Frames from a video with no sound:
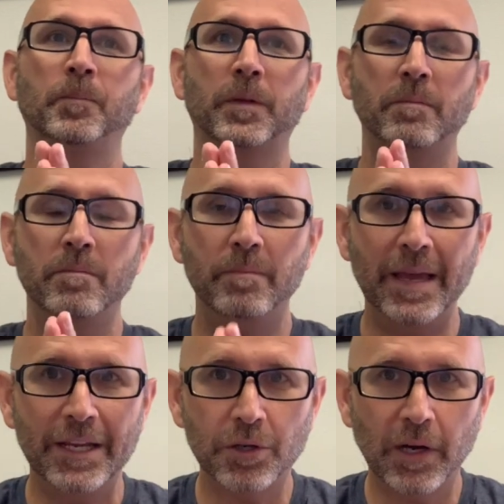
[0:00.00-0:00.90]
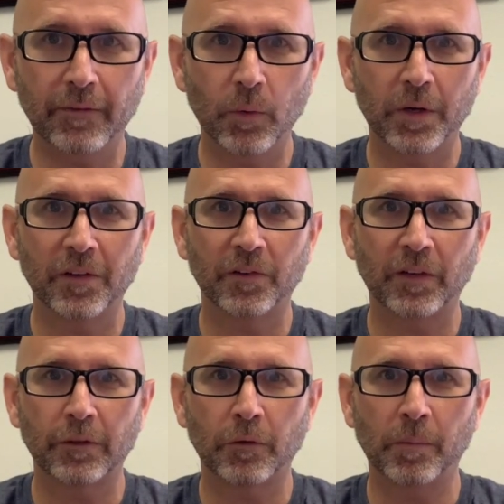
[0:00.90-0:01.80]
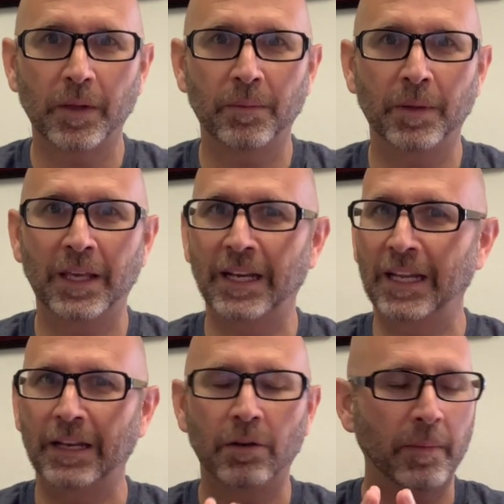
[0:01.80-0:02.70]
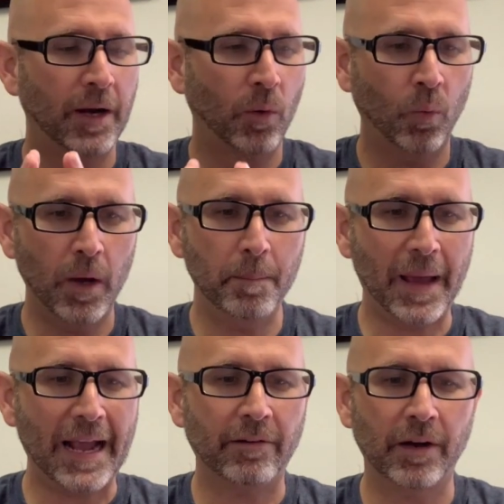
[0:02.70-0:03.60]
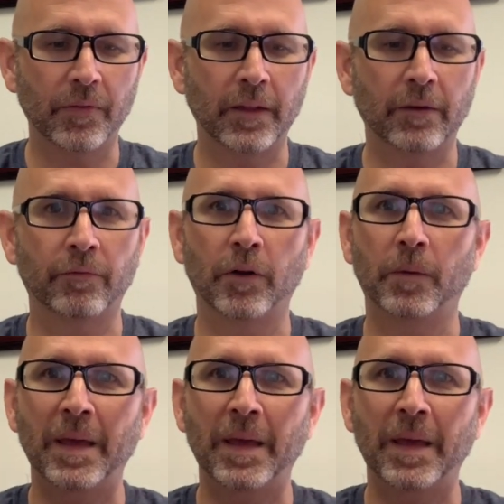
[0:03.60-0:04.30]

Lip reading: make sure everyone understands from the beginning, no matter what background they're from.